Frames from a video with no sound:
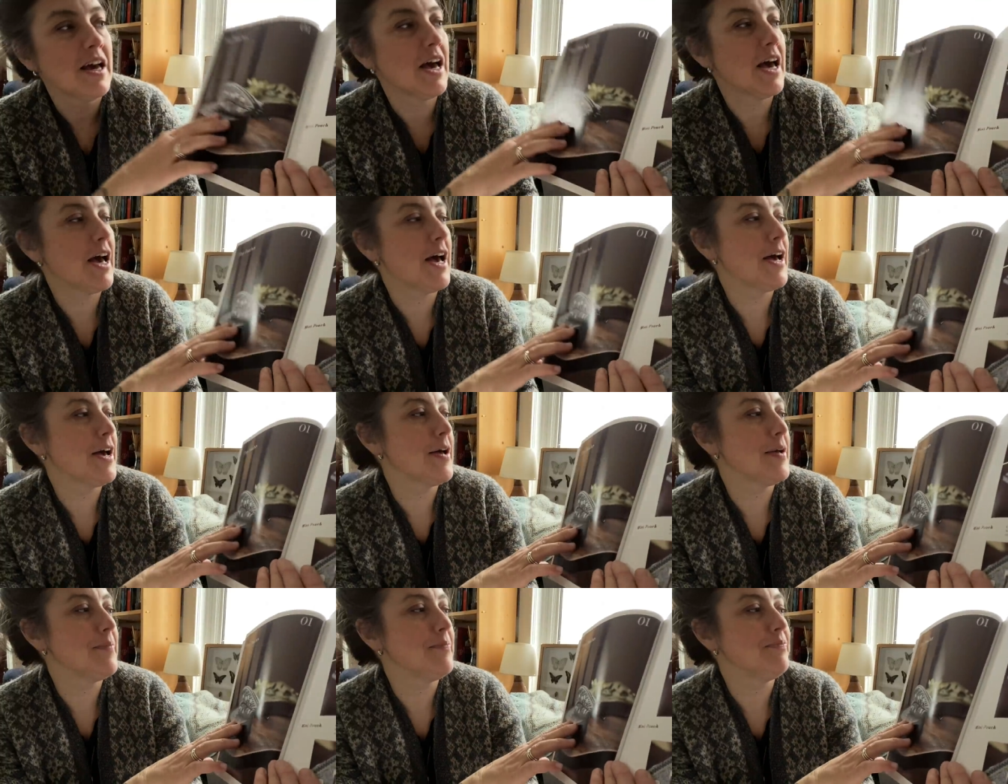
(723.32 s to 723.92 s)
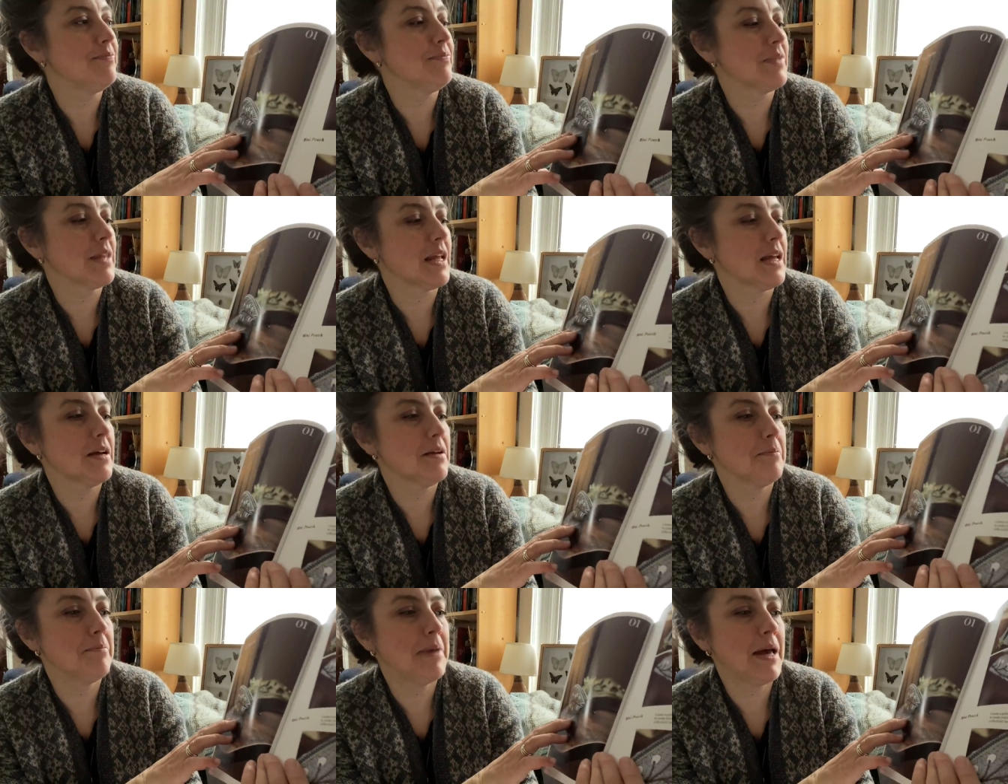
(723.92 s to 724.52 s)
um,
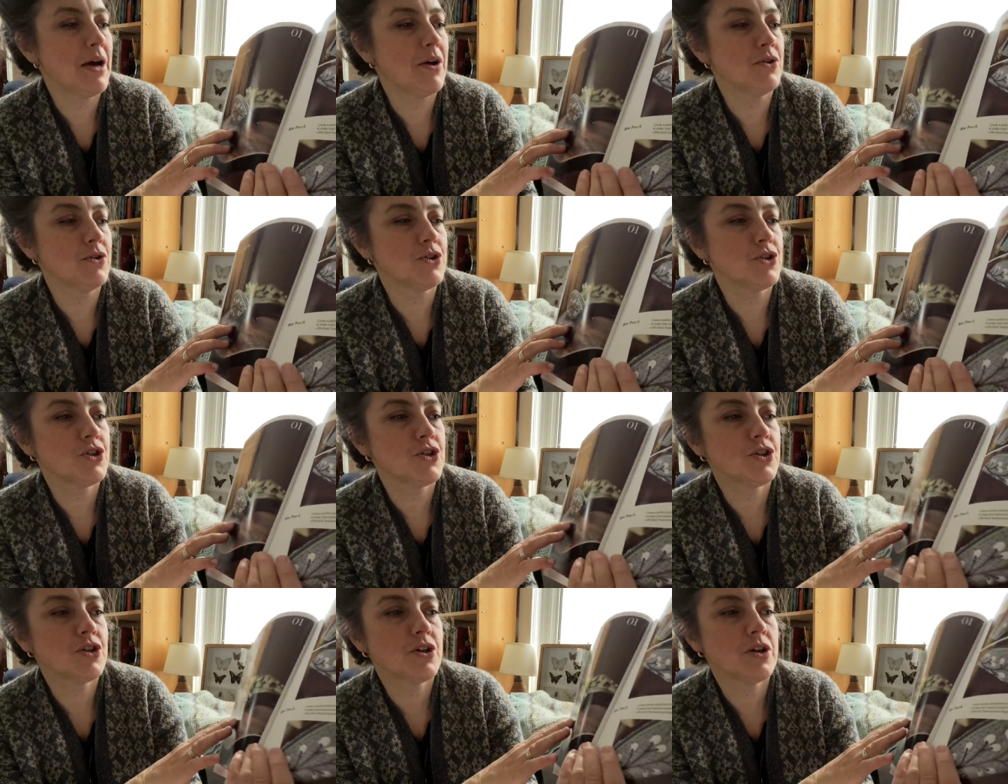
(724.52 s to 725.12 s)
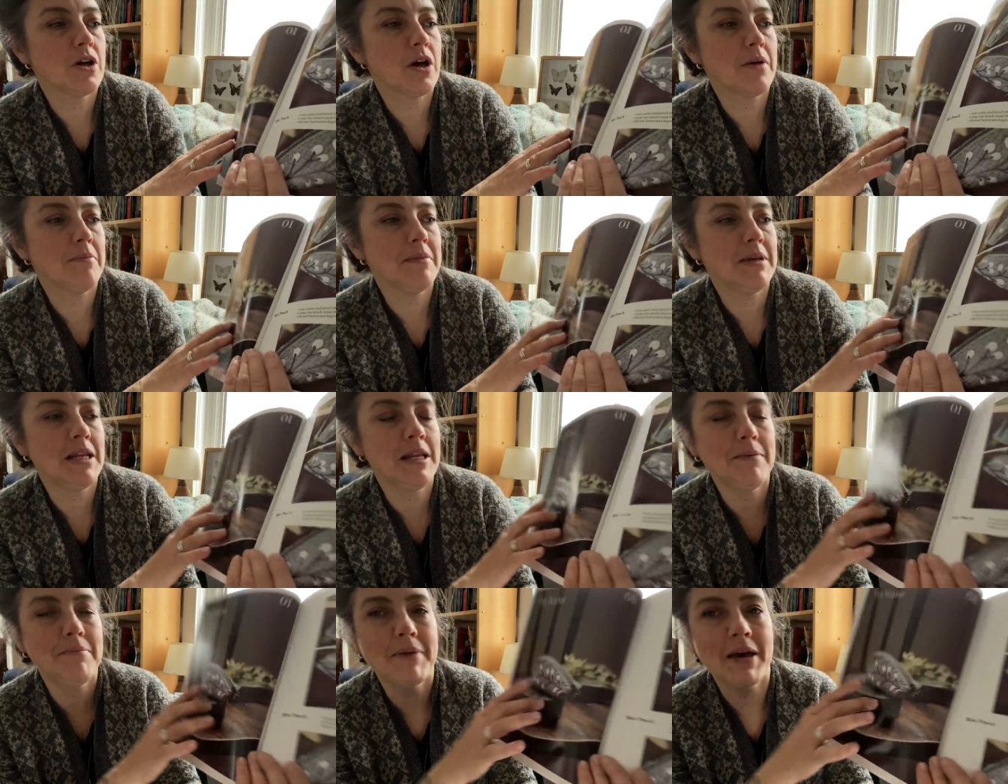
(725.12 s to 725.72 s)
pouch, a
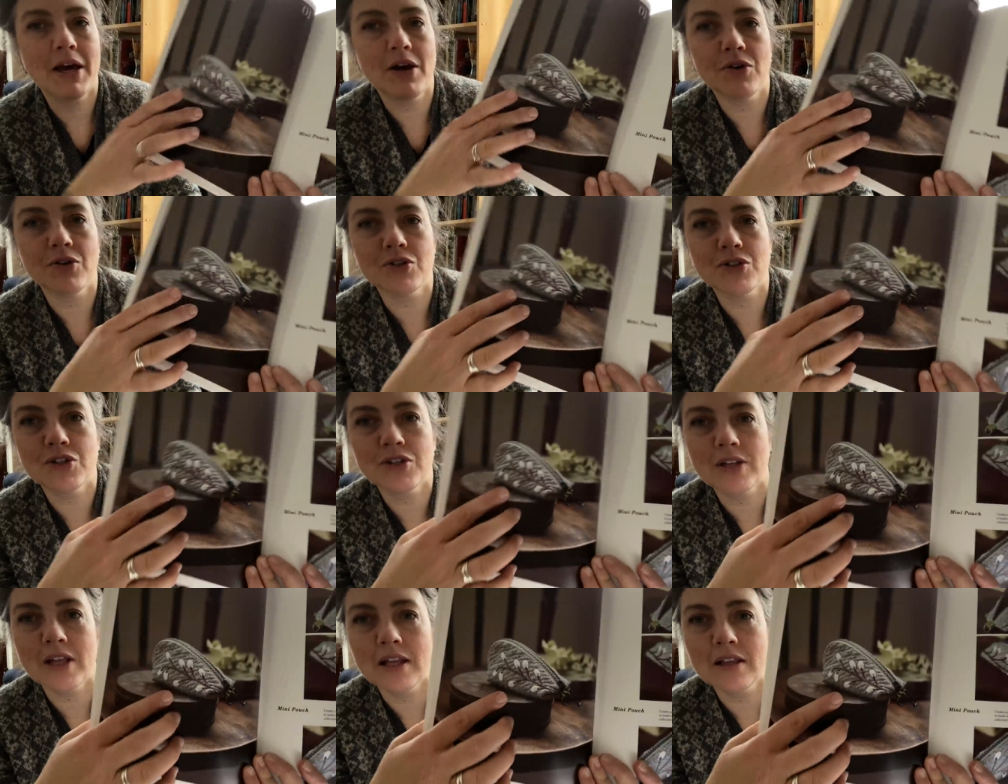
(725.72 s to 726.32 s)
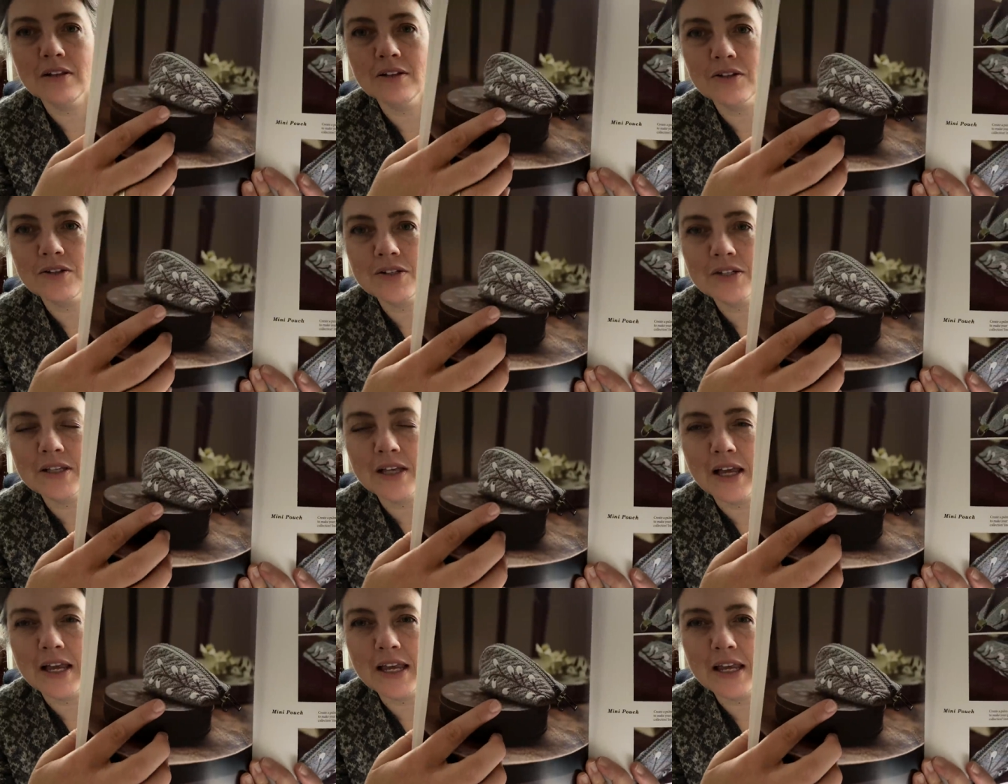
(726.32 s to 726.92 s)
mini pouch that
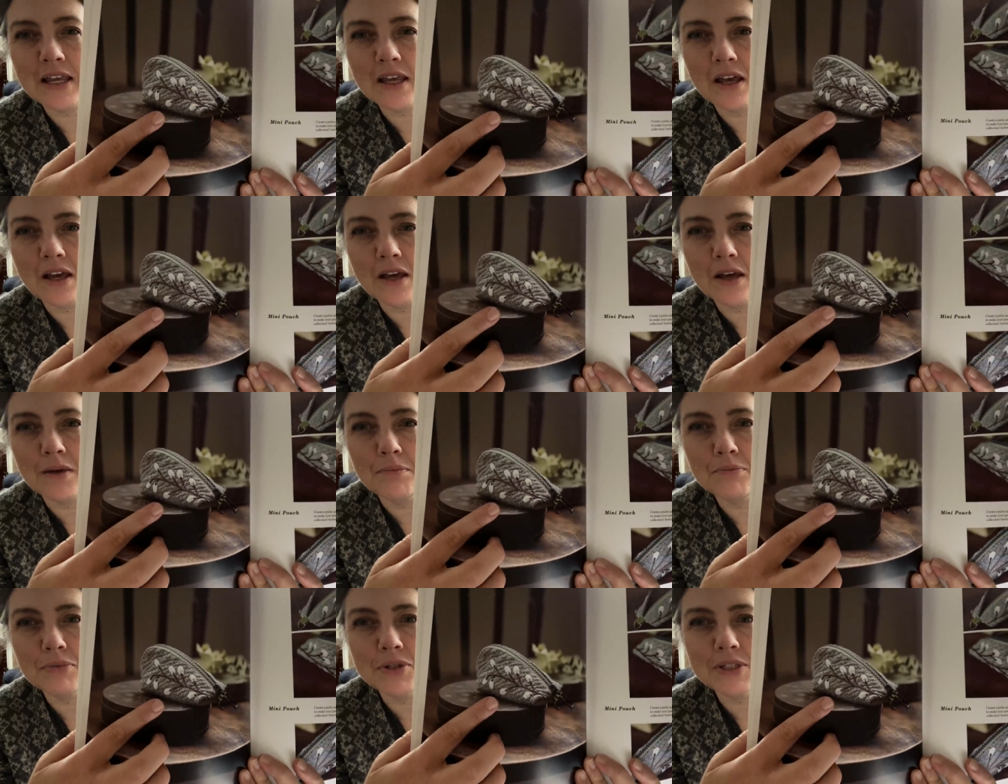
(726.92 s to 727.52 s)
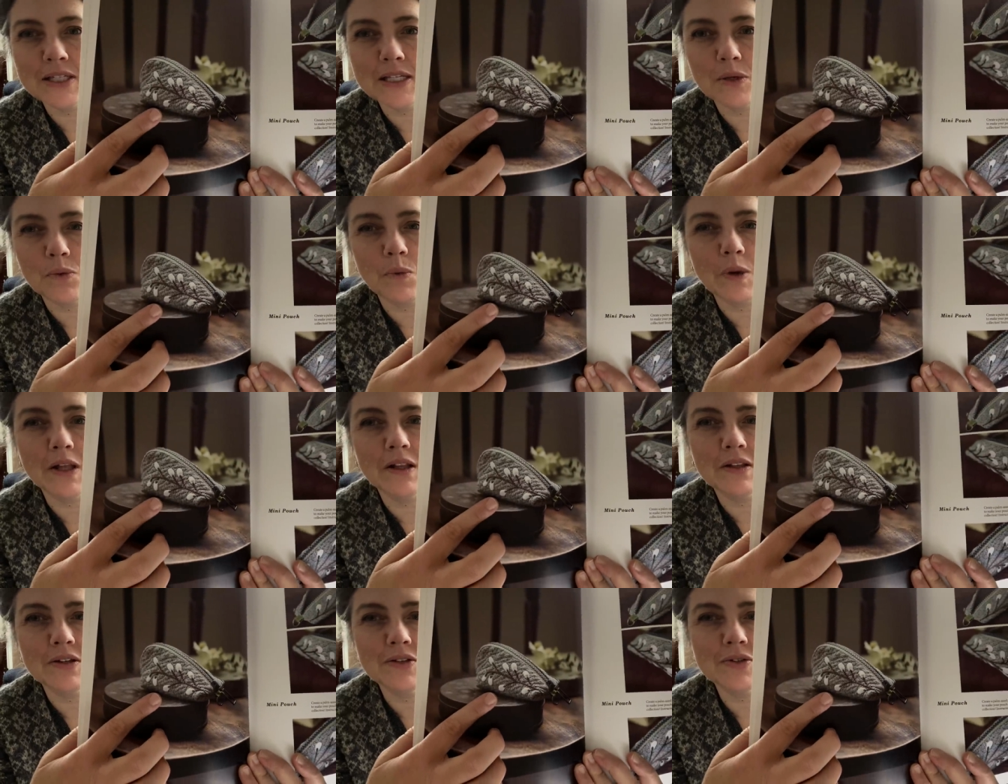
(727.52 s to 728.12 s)
looks like uh, pussy
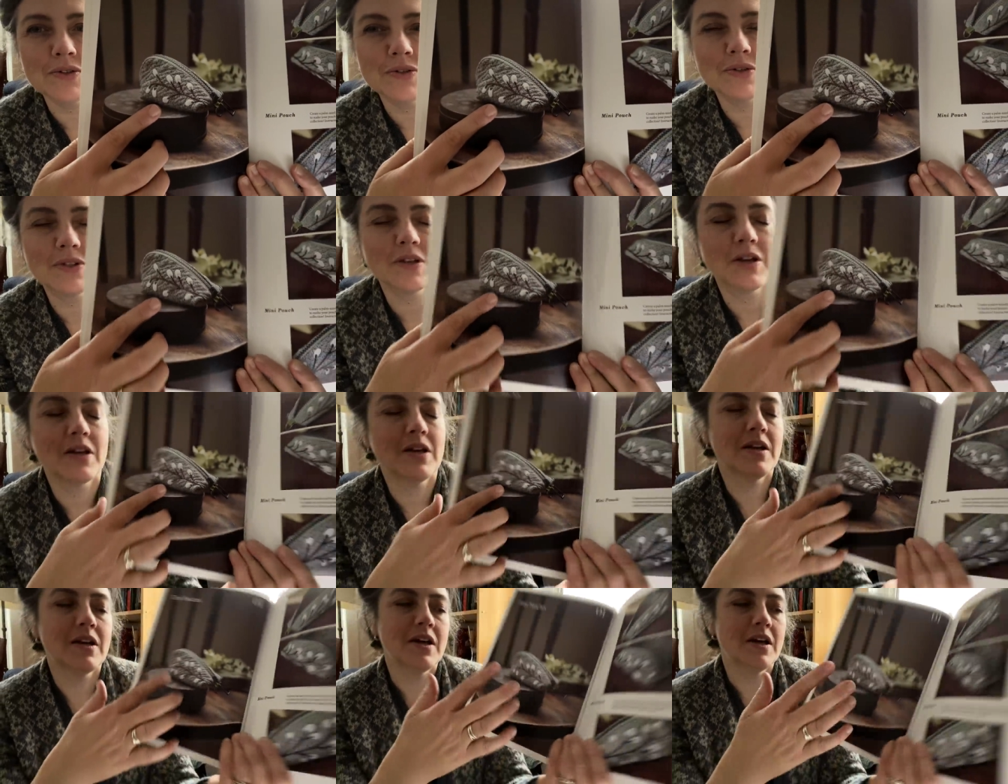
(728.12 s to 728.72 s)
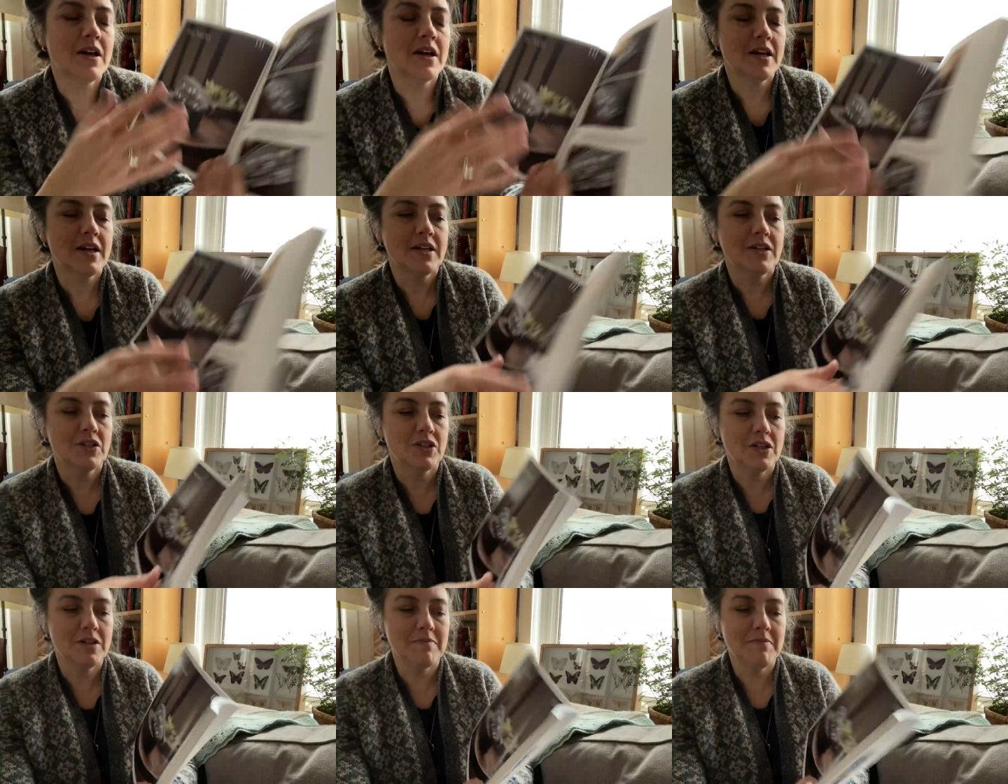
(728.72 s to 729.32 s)
willows
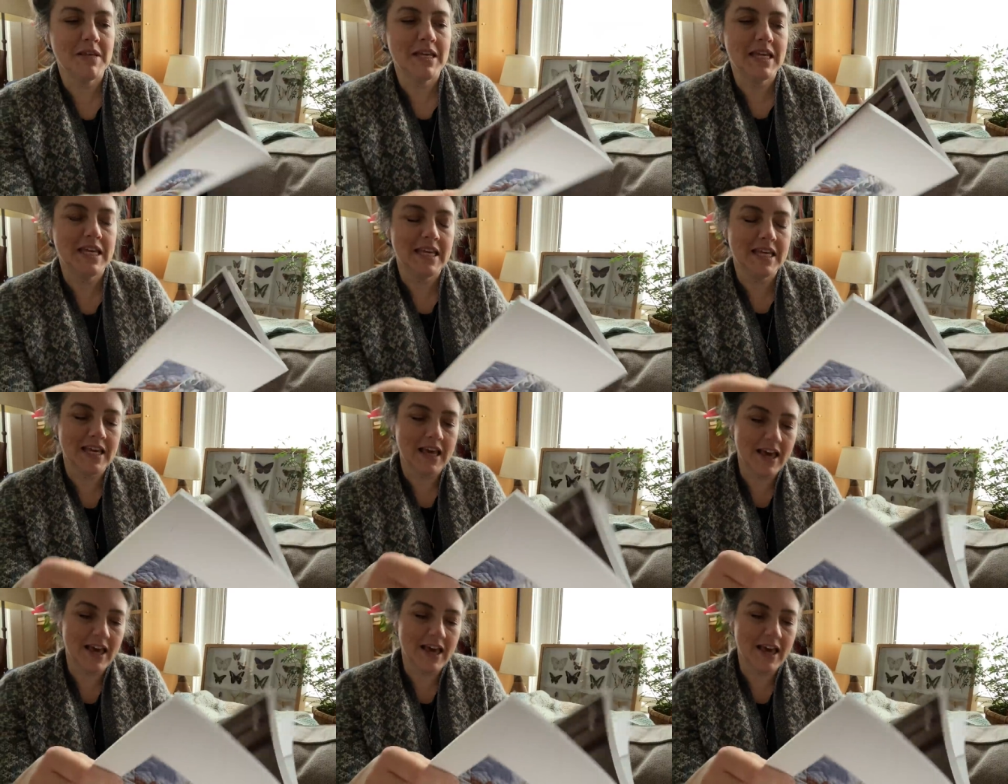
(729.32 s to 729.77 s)
to me.